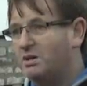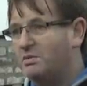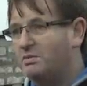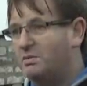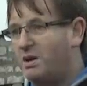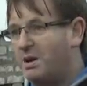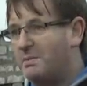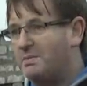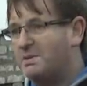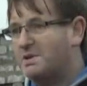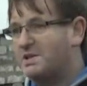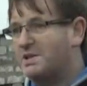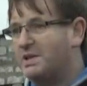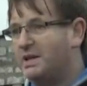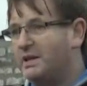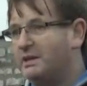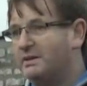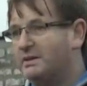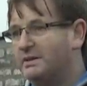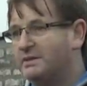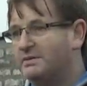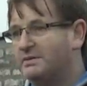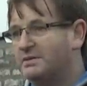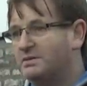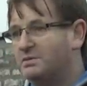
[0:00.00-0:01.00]

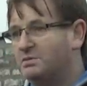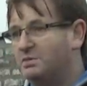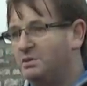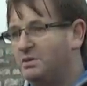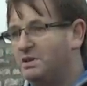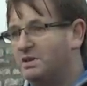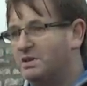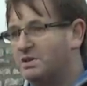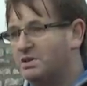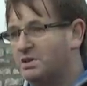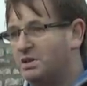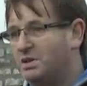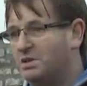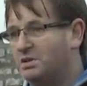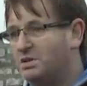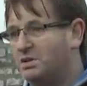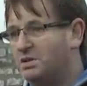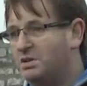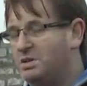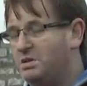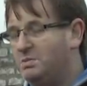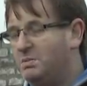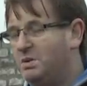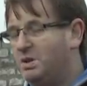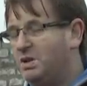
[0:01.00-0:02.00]
representatives within
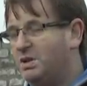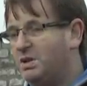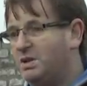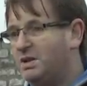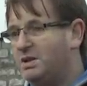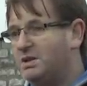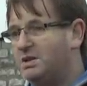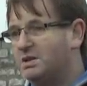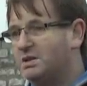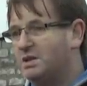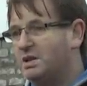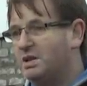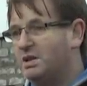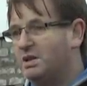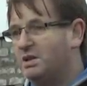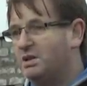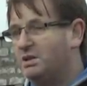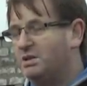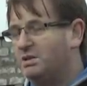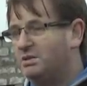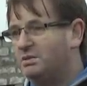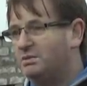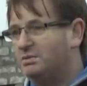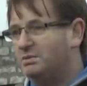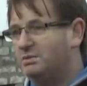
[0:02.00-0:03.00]
certain communities.
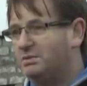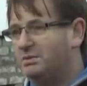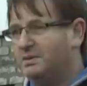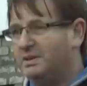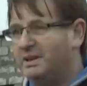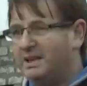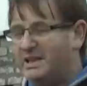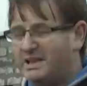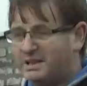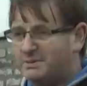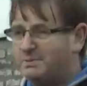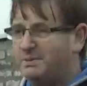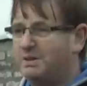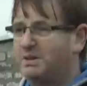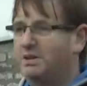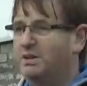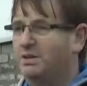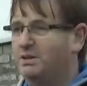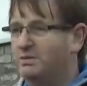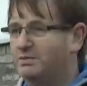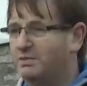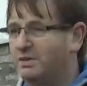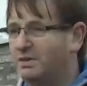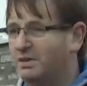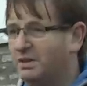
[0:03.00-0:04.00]
Well, let's be
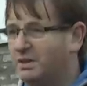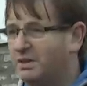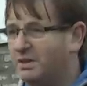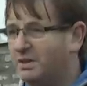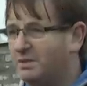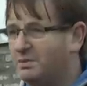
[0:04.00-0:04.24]
truthful.